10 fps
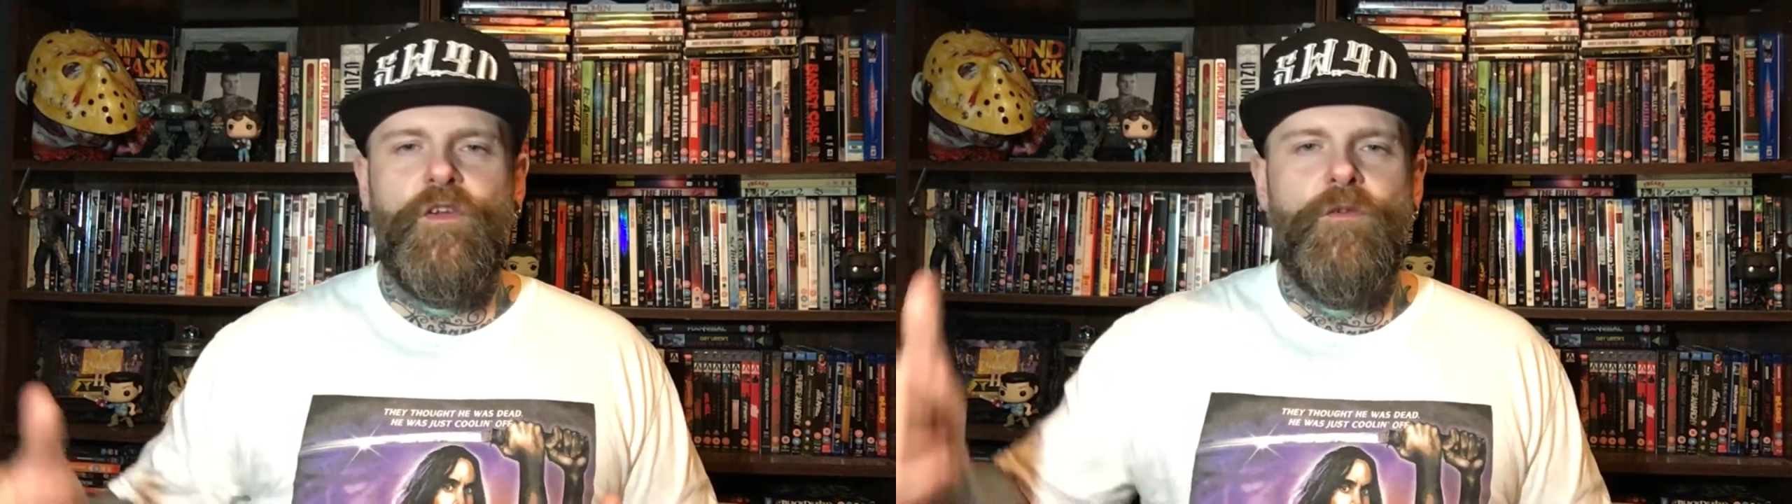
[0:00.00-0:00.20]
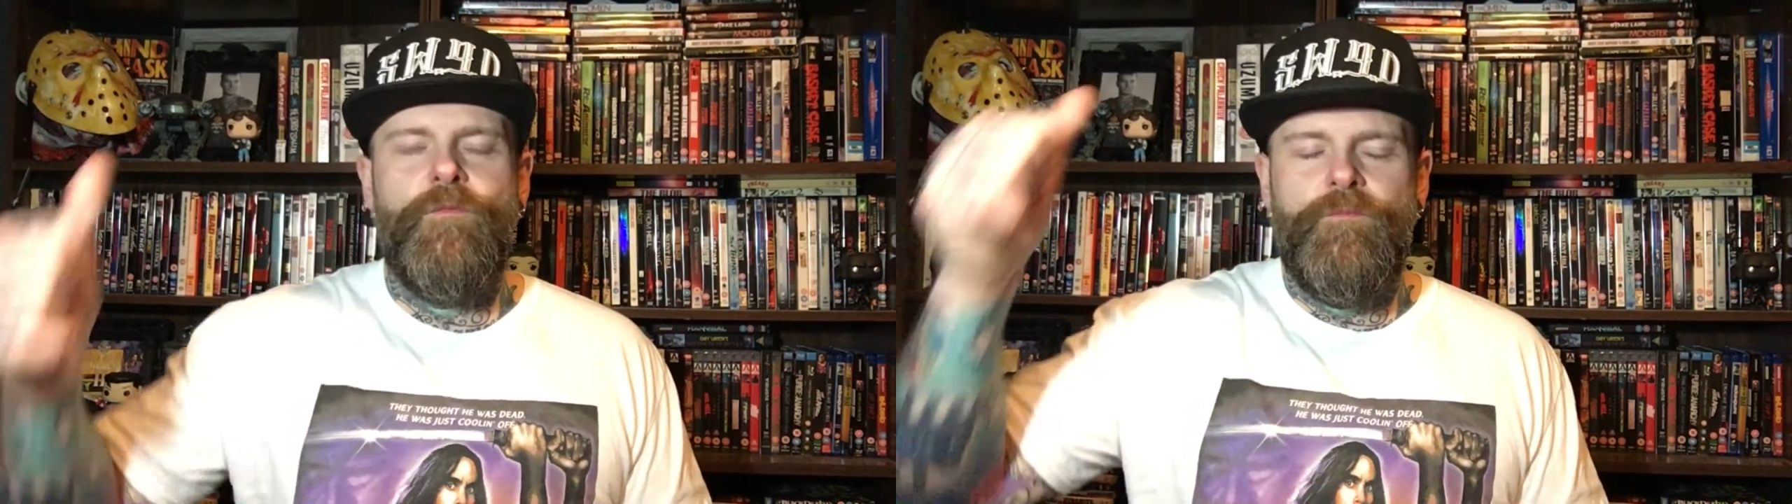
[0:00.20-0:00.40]

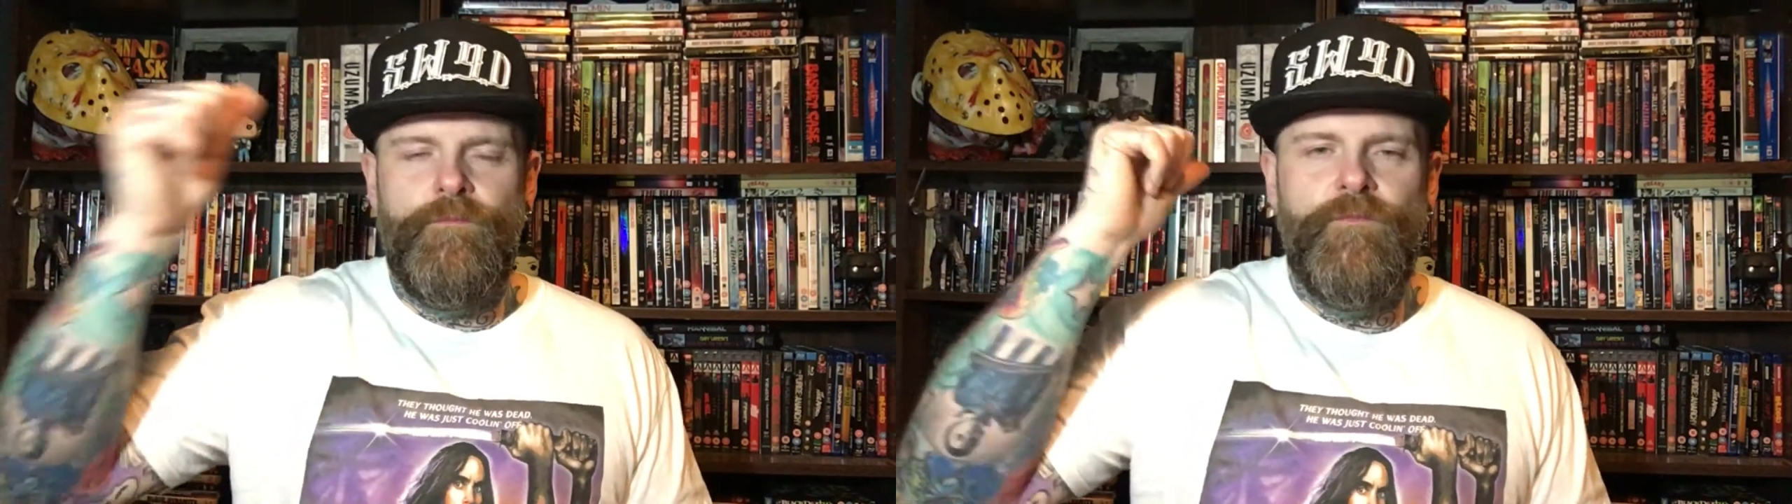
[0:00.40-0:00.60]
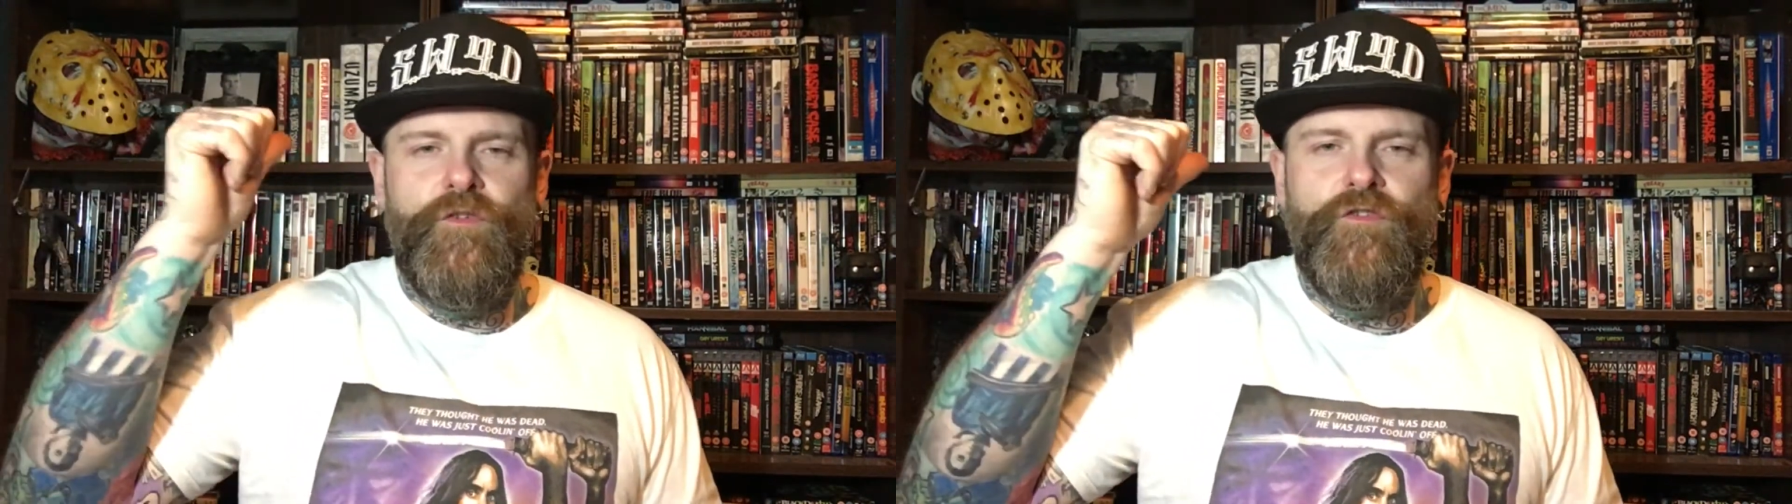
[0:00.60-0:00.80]
the
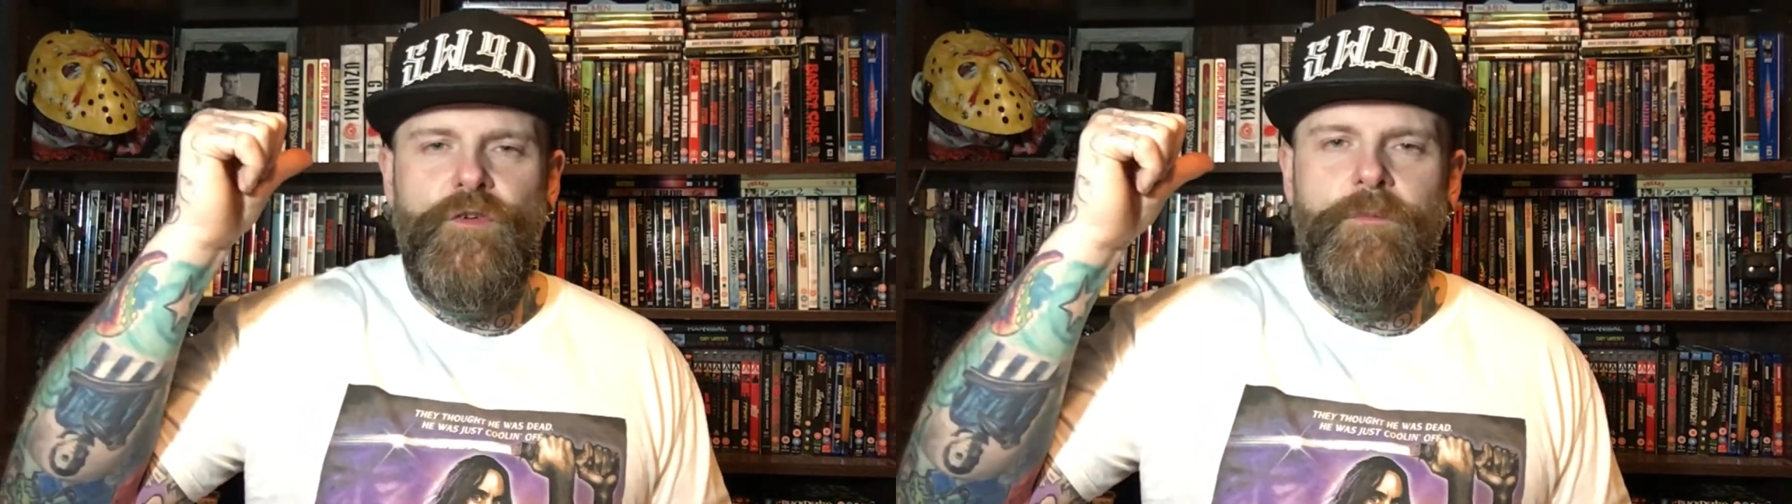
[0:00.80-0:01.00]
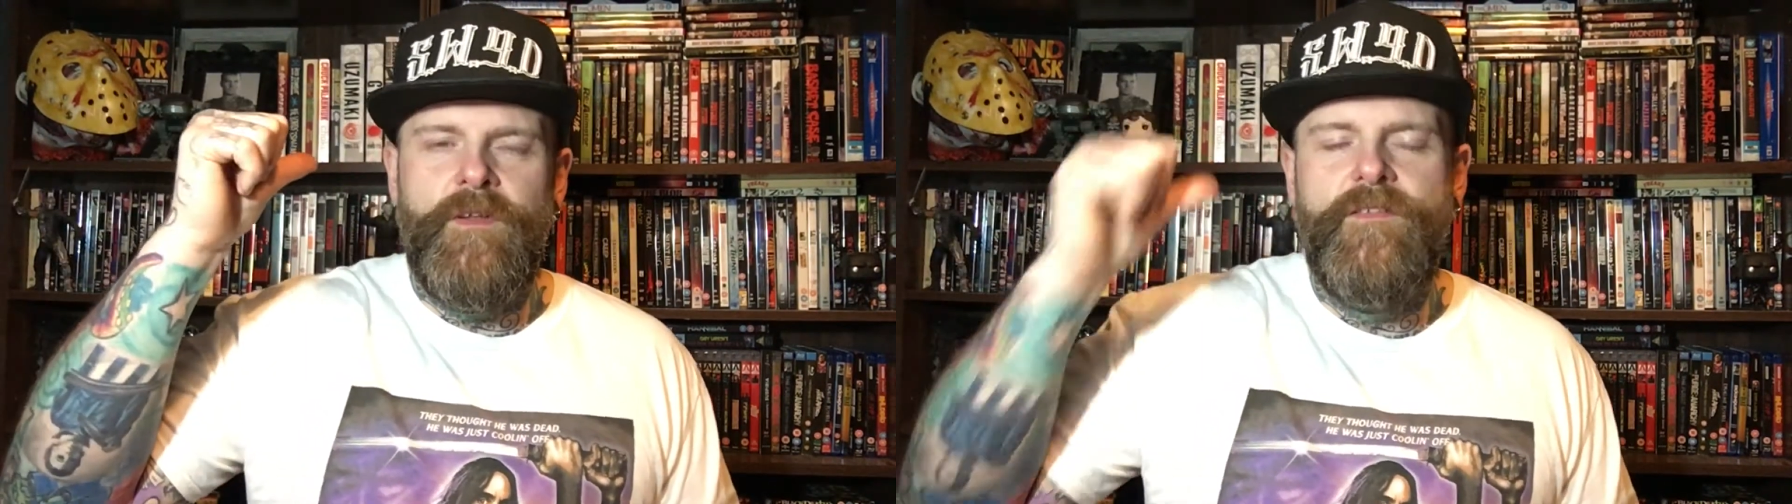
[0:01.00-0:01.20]
two
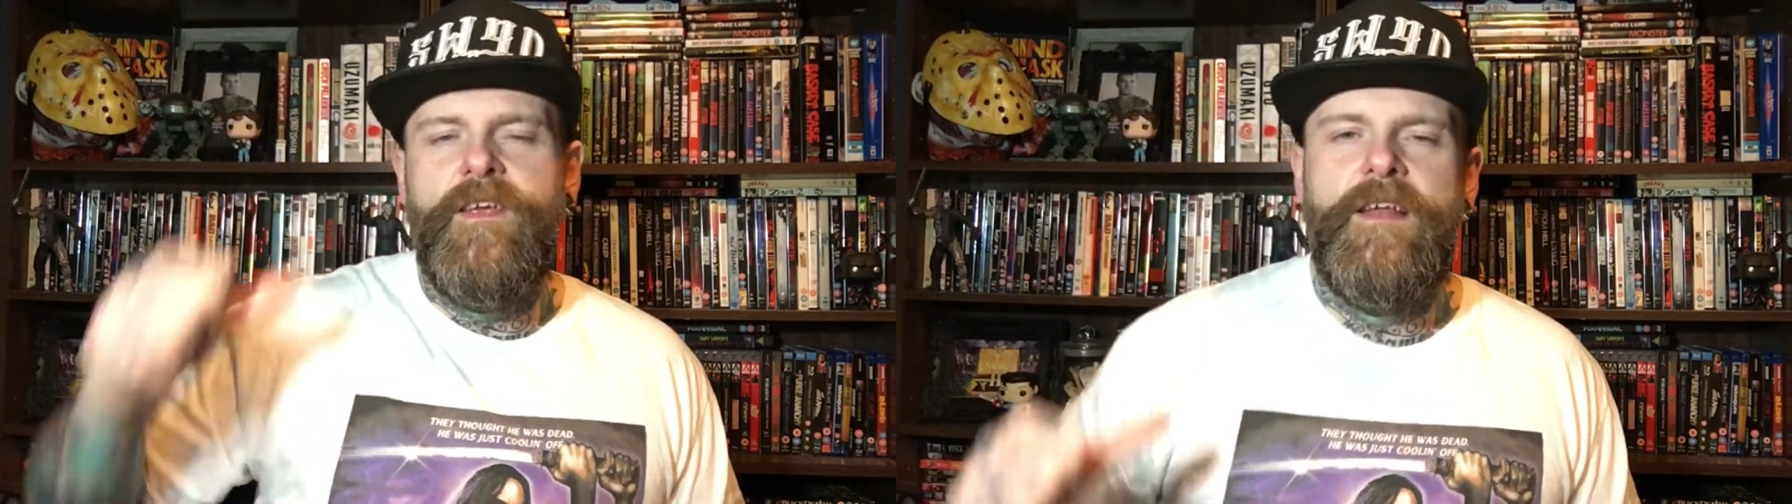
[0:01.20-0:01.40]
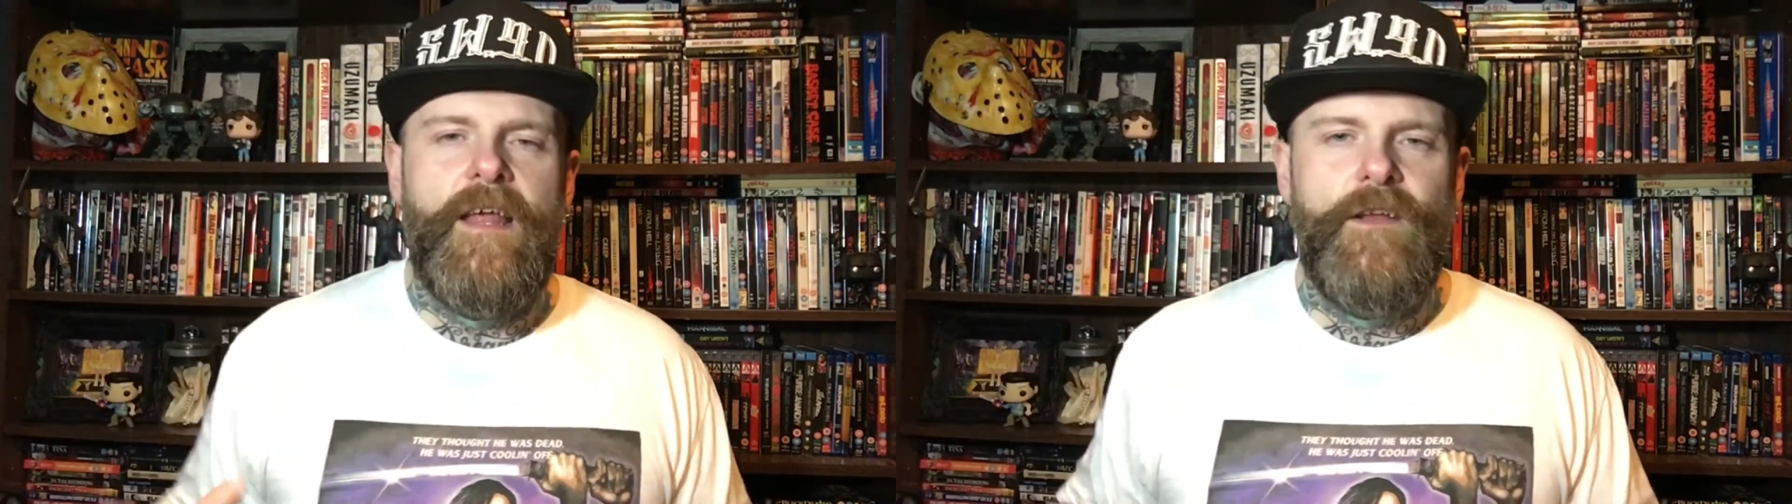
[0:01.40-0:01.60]

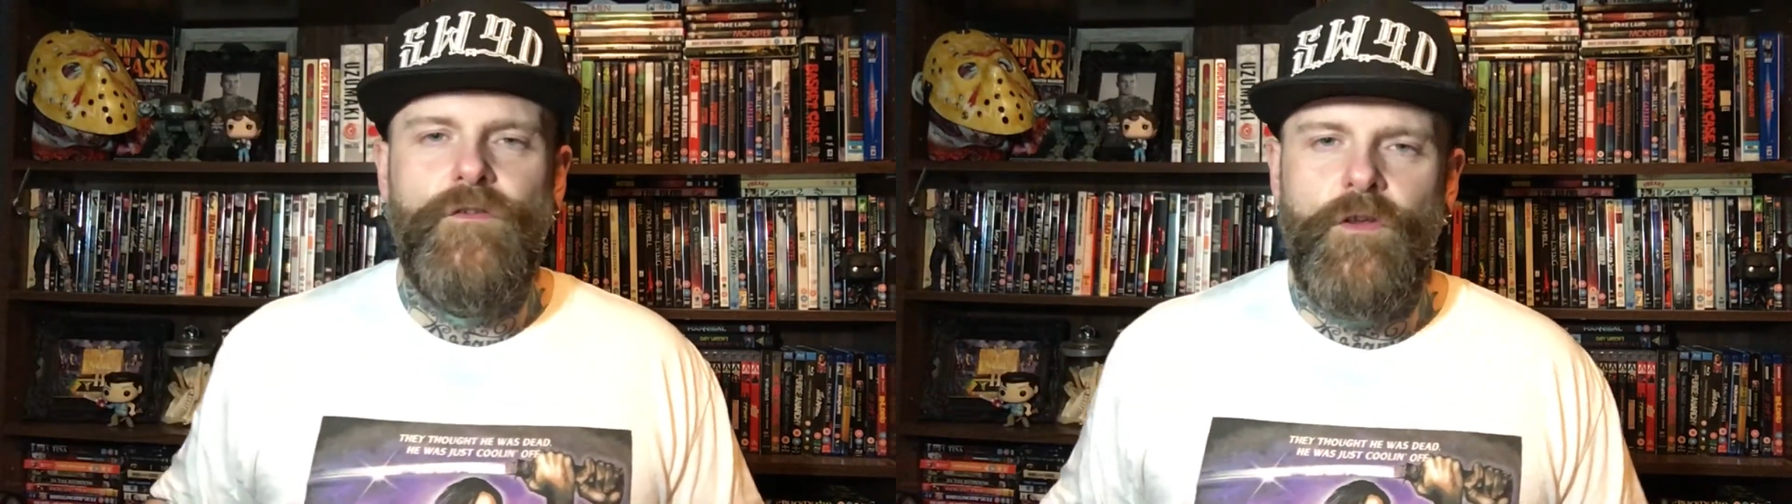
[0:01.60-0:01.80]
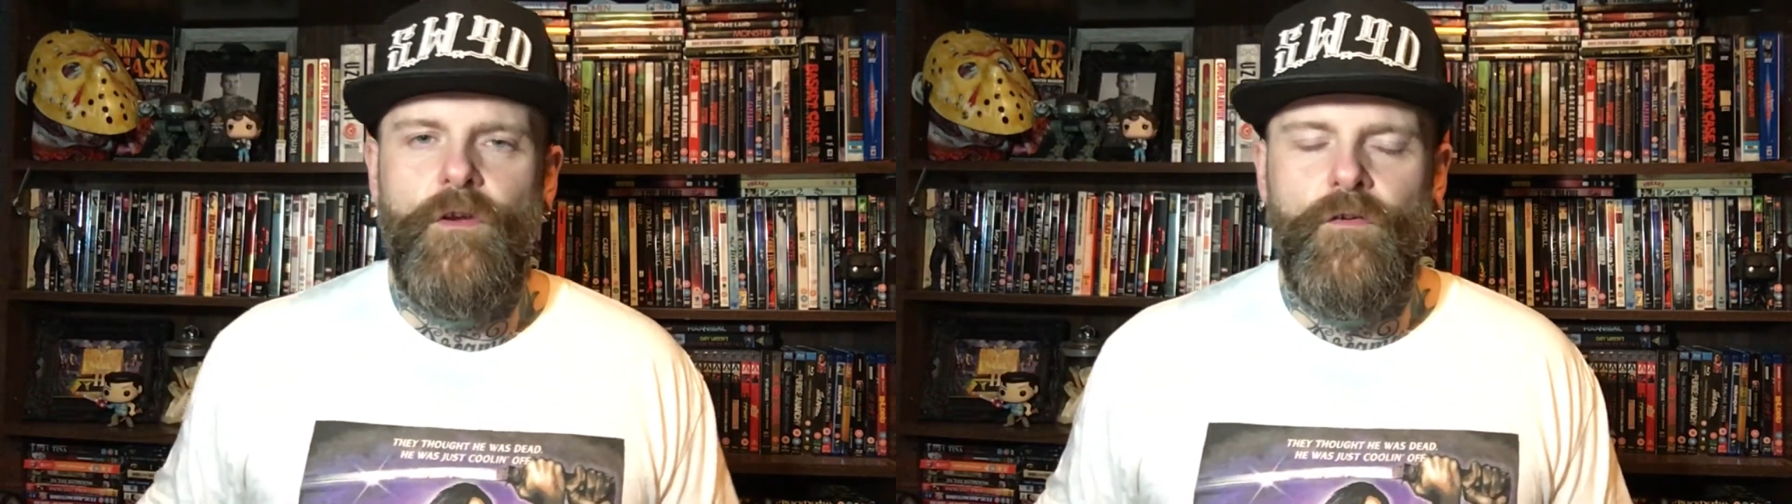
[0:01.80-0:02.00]
stupid
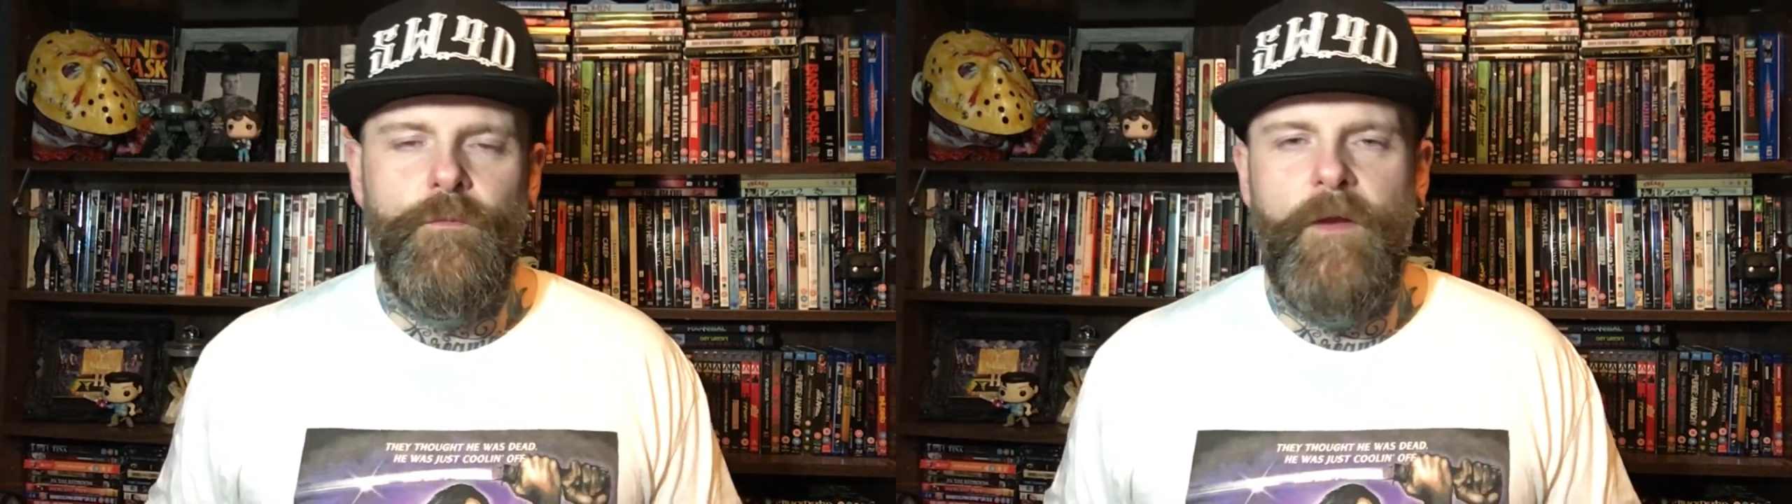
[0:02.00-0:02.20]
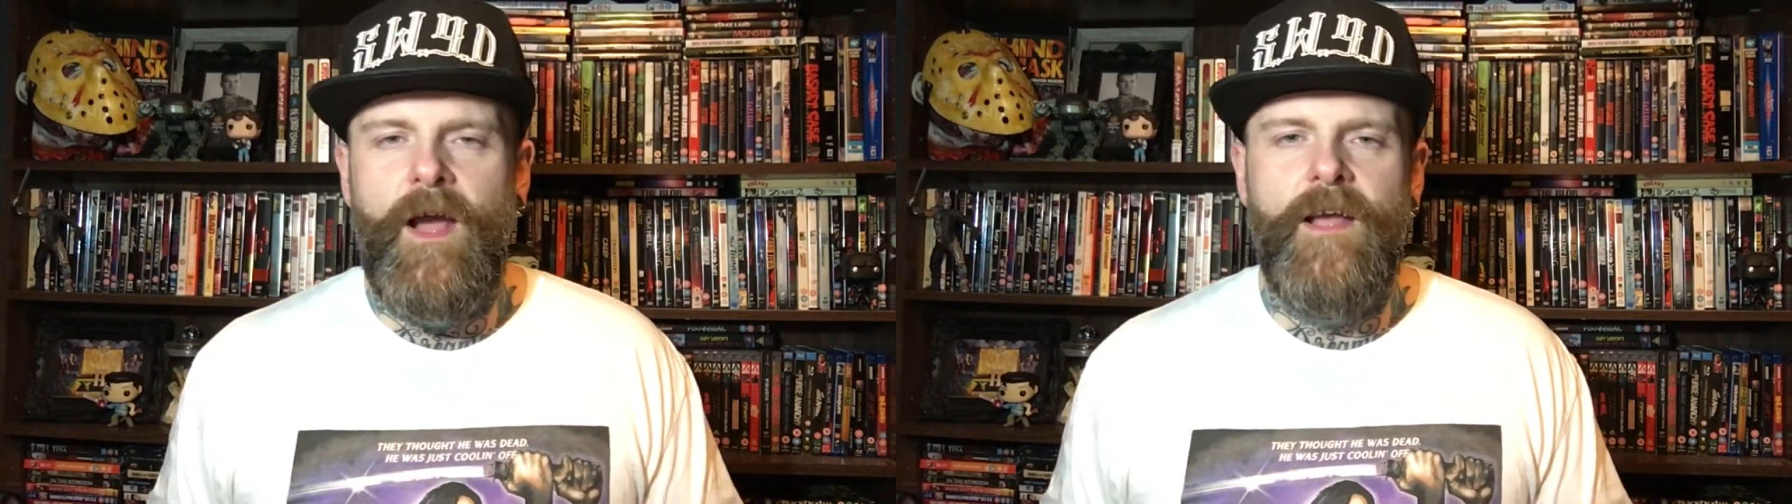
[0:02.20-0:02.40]
teenage girls